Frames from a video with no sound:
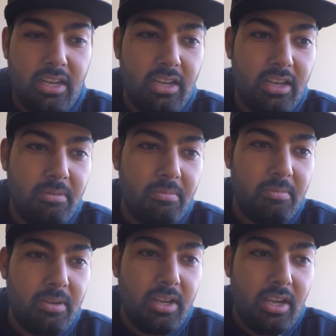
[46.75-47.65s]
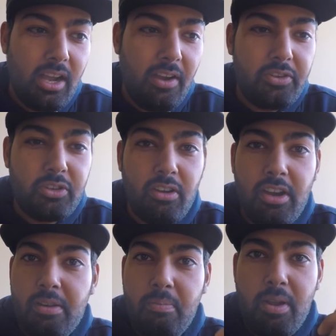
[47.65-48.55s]
I've
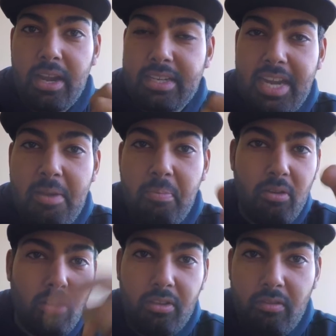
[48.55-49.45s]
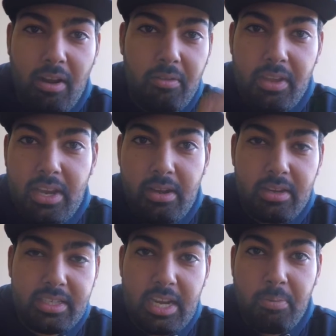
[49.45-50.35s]
tried putting tape around the
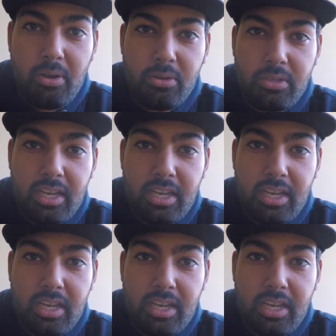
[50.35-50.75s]
seat post,